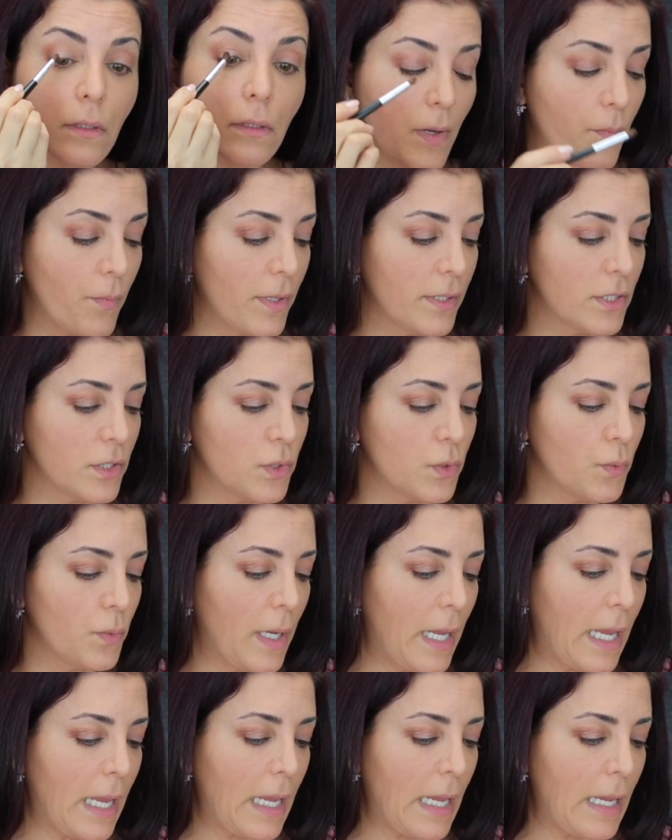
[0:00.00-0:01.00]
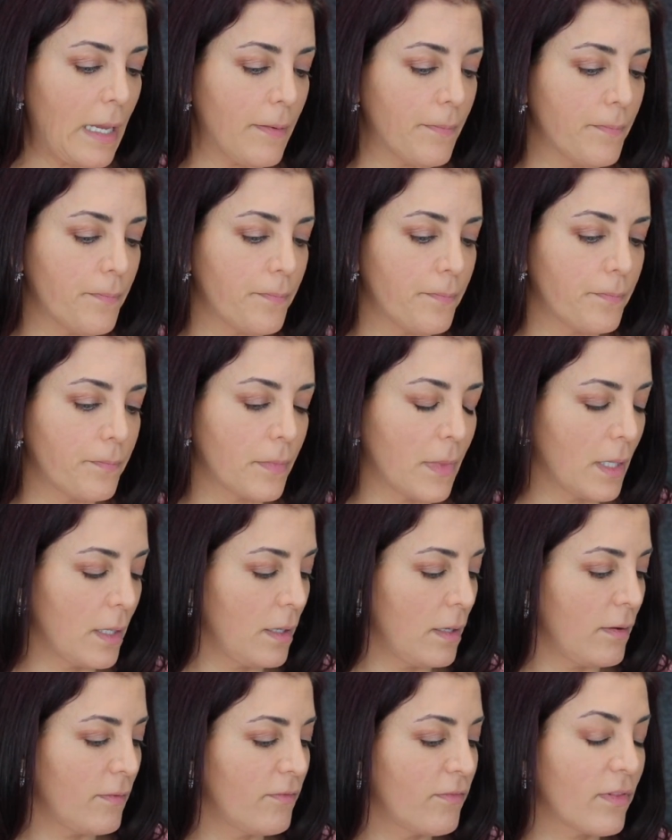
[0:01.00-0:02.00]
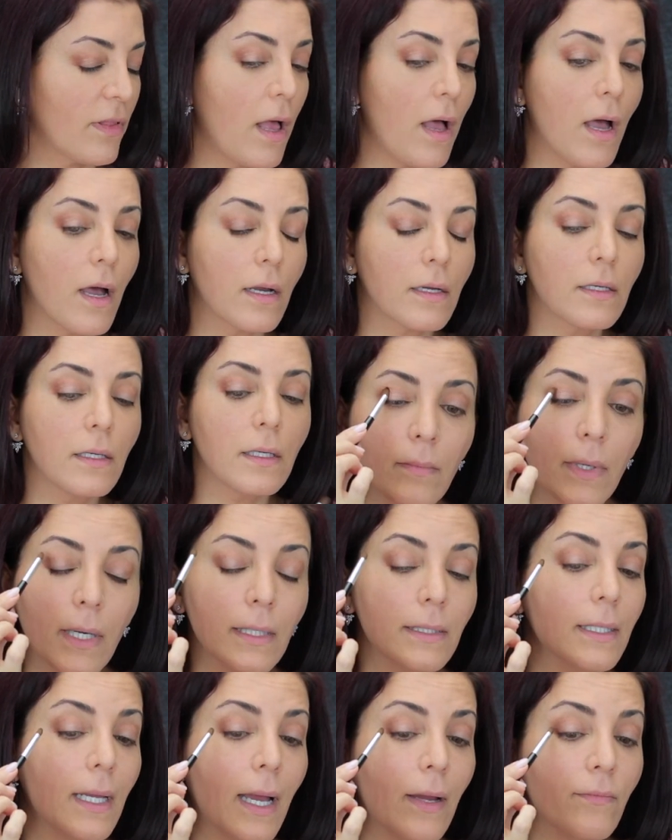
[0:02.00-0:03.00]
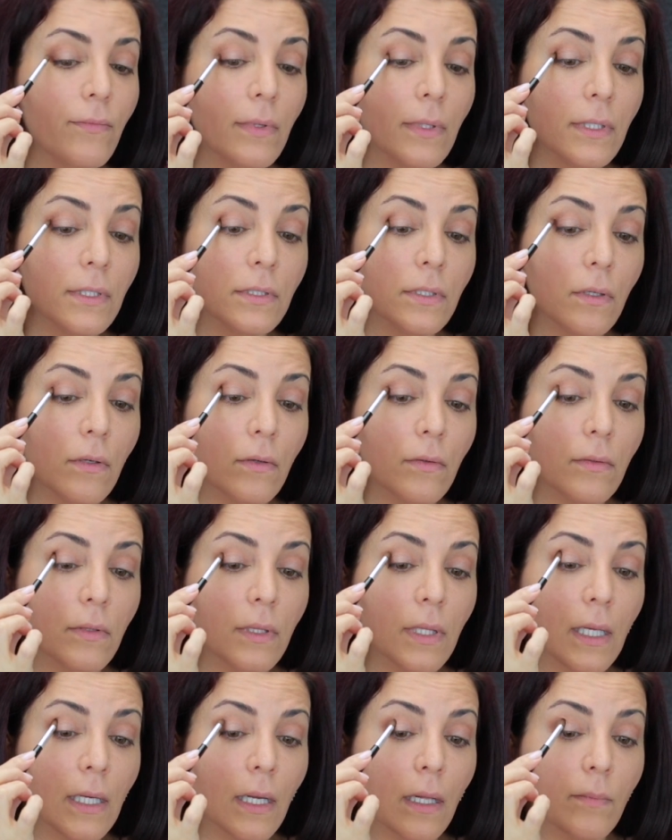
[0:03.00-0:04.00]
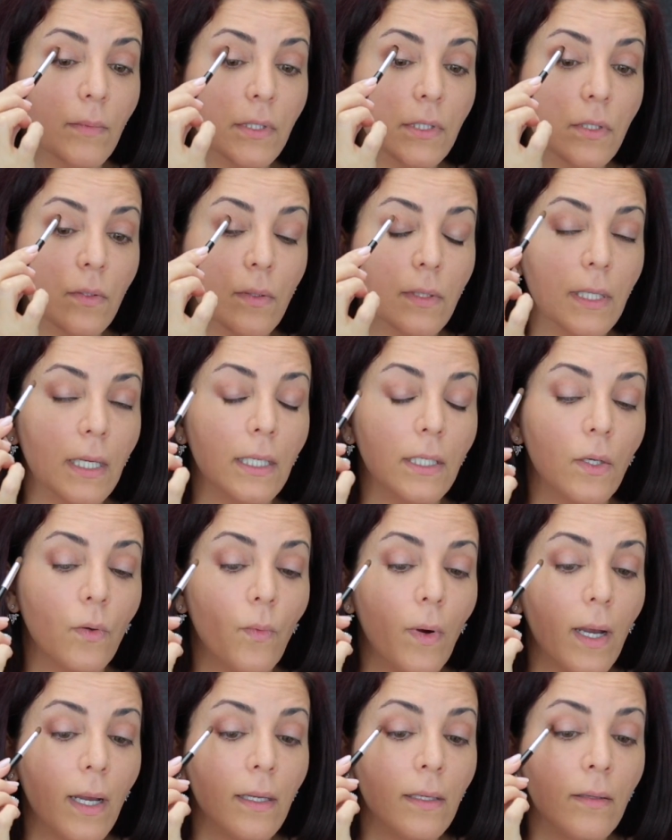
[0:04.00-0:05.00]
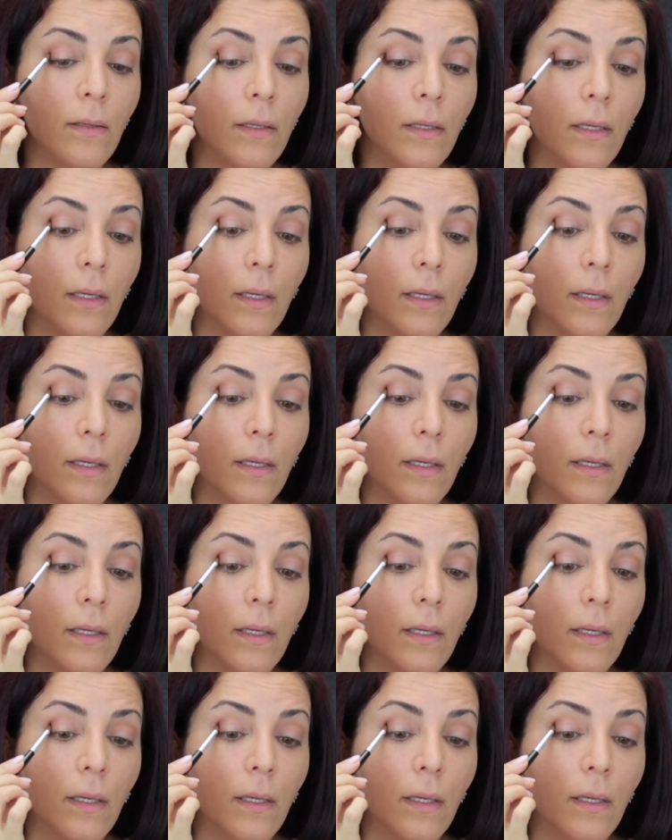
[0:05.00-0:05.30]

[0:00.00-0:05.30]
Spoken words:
I wanted to do a vlog, but I really don't think I'll be doing that. You know why?